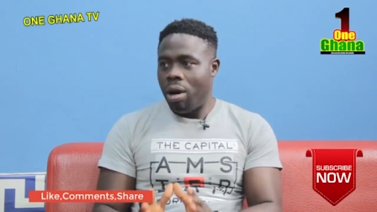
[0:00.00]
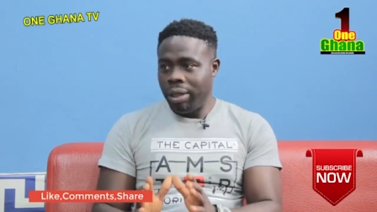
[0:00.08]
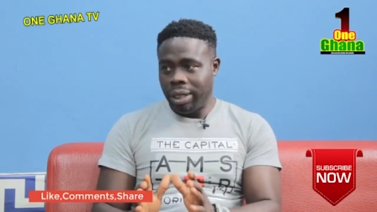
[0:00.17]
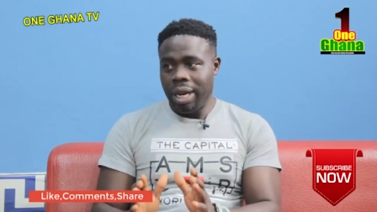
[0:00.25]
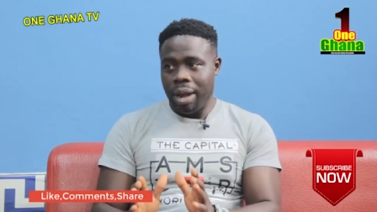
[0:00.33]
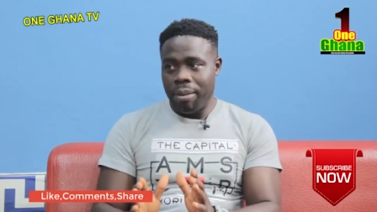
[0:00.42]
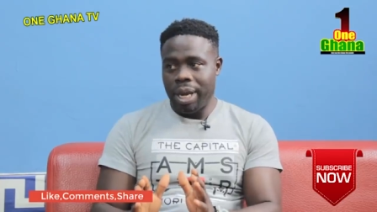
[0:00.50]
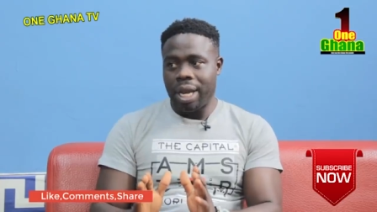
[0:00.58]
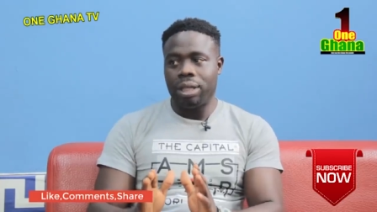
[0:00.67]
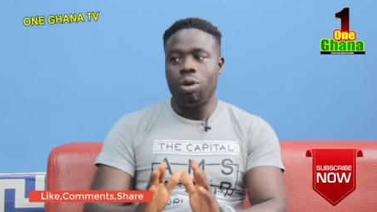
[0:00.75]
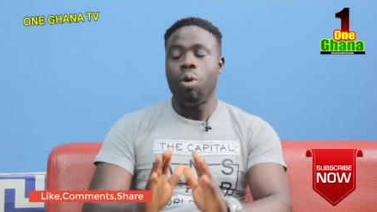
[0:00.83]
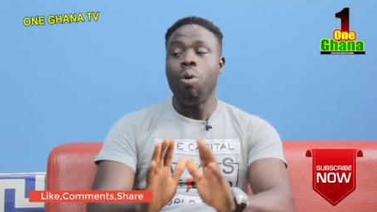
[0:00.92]
on Sana make
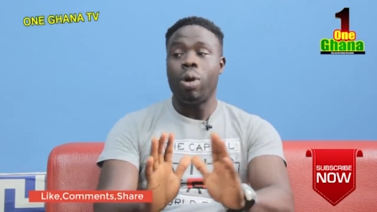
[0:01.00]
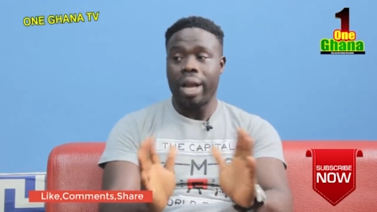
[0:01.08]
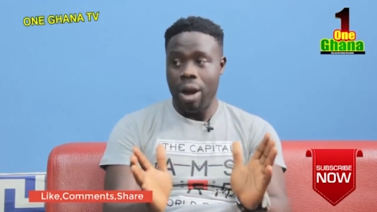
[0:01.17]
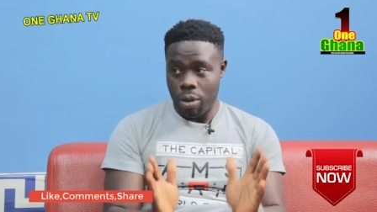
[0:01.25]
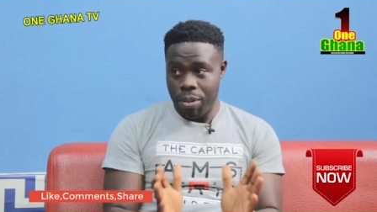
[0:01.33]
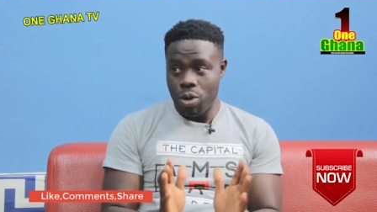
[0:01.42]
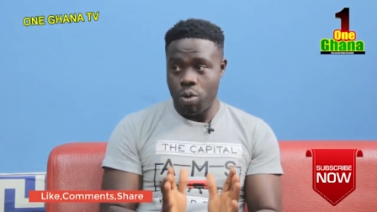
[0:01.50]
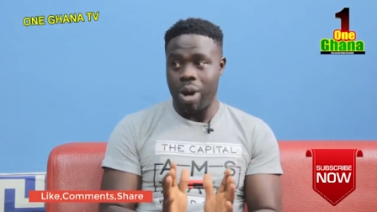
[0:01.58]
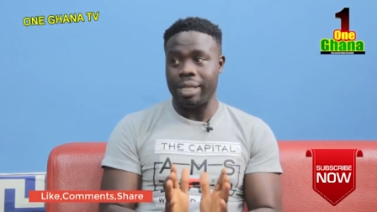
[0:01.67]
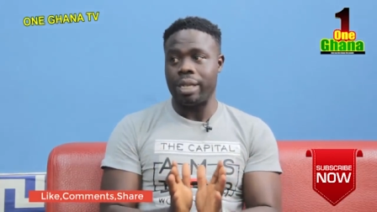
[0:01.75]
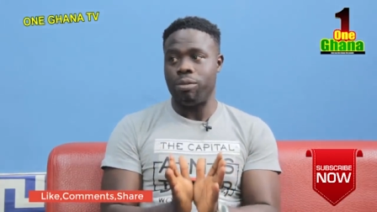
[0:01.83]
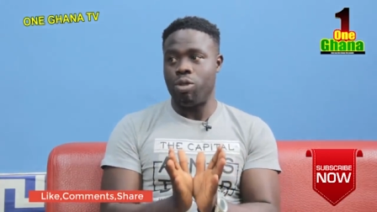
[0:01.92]
us all can be
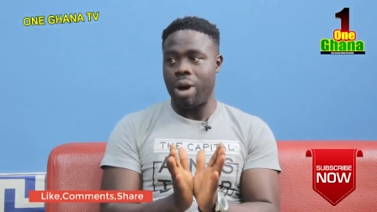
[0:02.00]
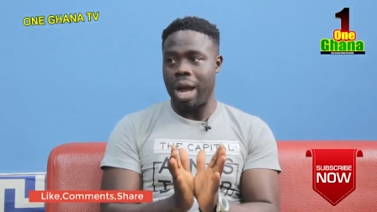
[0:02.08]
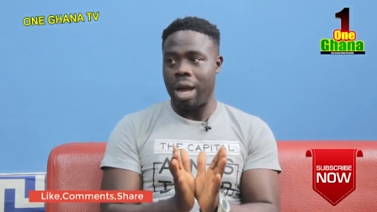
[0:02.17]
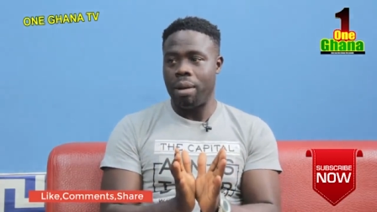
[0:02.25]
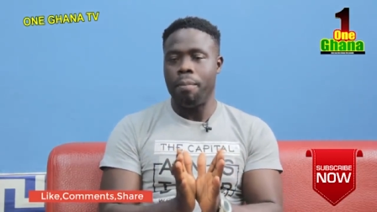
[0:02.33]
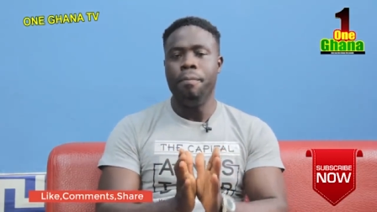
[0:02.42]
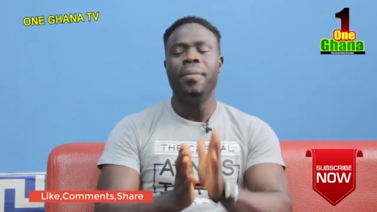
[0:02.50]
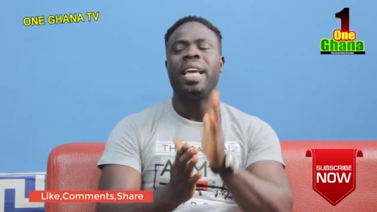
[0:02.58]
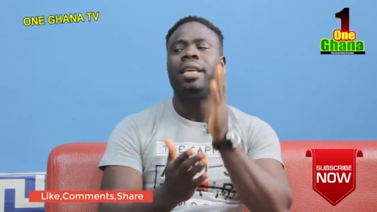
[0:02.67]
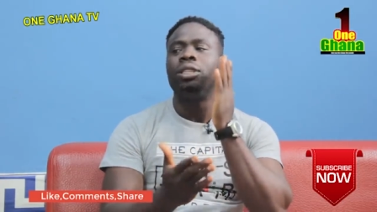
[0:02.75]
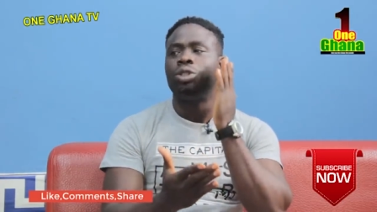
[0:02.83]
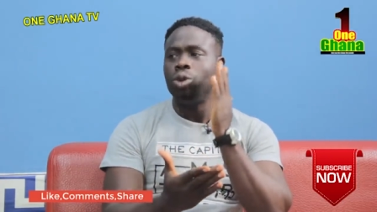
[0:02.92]
one someone.
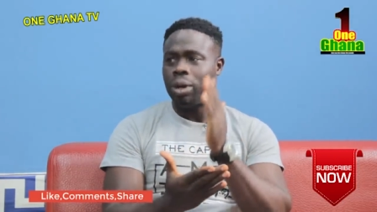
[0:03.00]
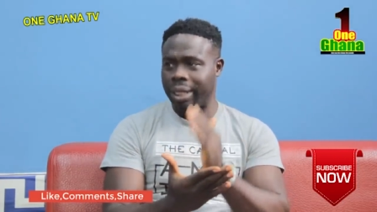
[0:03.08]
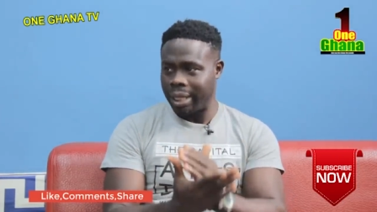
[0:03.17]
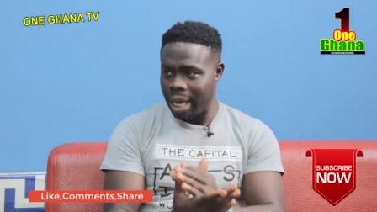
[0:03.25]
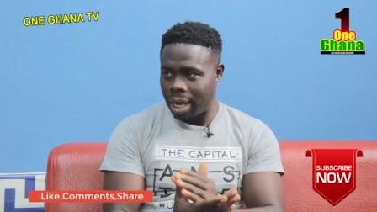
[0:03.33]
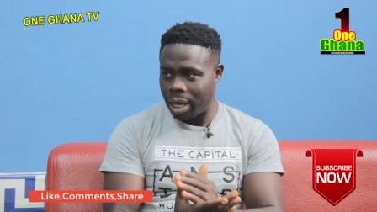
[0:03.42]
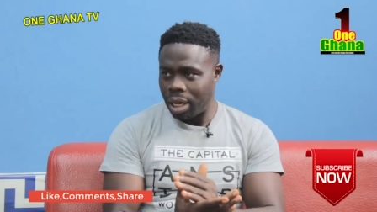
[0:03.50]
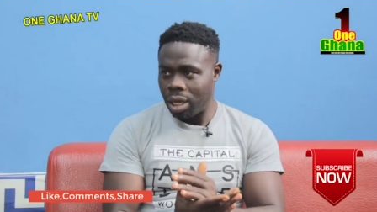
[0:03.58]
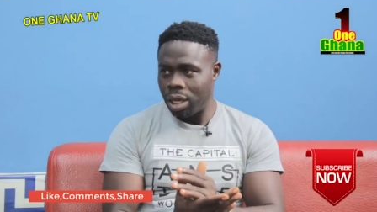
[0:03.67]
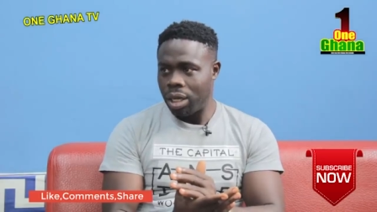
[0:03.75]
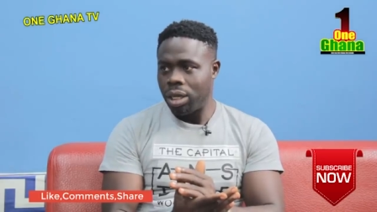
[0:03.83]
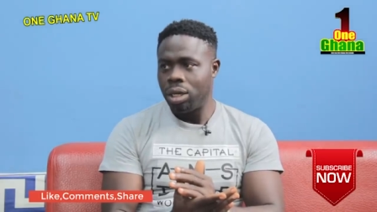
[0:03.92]
Make sure say, oh,
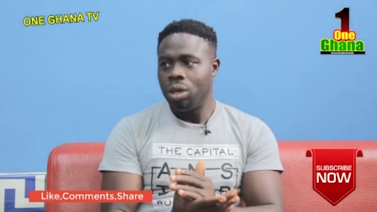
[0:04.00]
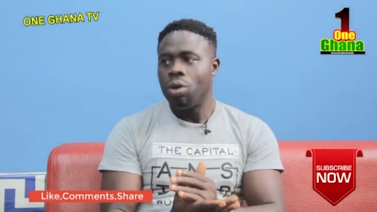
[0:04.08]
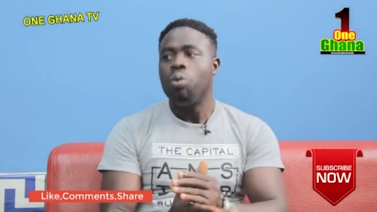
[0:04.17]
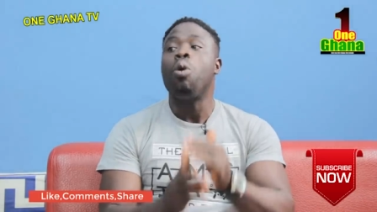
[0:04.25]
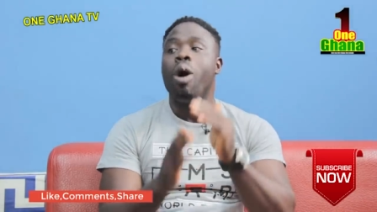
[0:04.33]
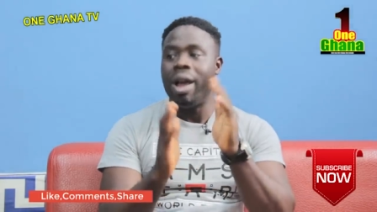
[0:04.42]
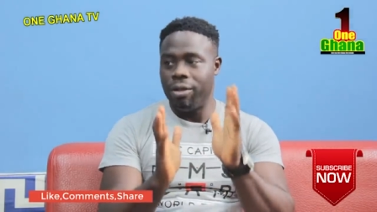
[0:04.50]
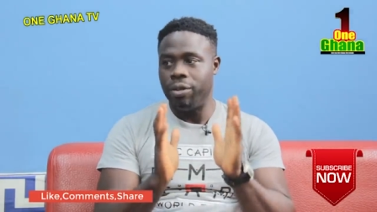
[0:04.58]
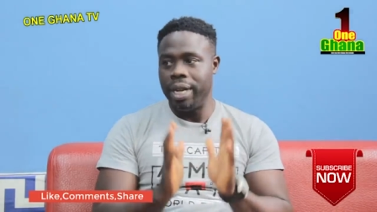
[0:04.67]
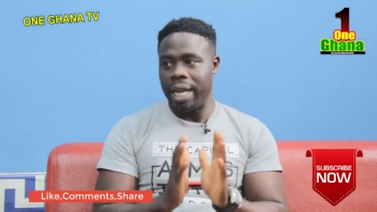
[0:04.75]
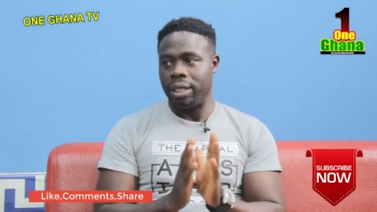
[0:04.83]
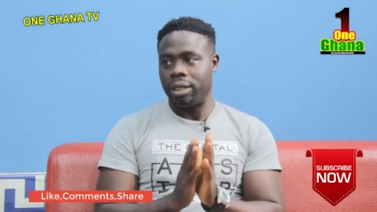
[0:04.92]
evidence. Oh,
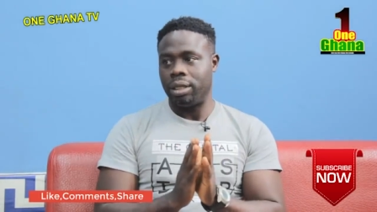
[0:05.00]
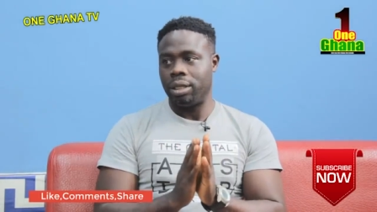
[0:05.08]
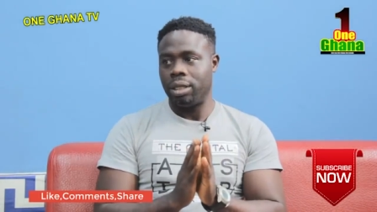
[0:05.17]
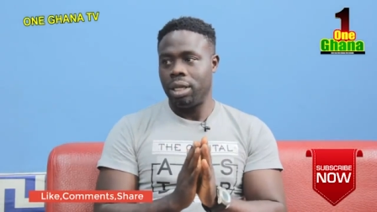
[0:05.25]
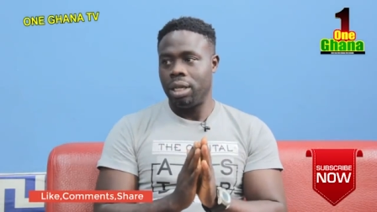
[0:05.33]
evidence.